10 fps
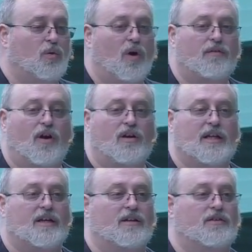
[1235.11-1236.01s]
They, they,
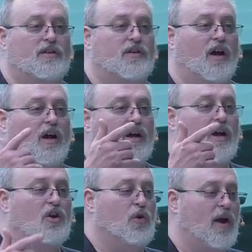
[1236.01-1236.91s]
they have that
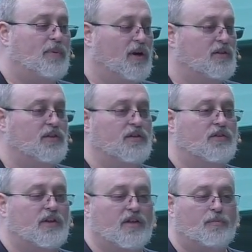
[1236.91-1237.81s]
responsibility, and I
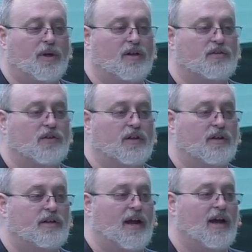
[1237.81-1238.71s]
appreciate that they take
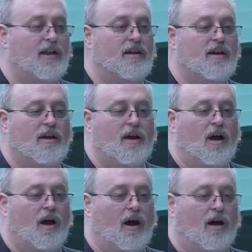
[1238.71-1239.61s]
that seriously and they
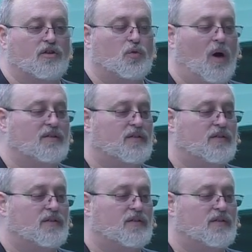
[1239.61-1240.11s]
do it well.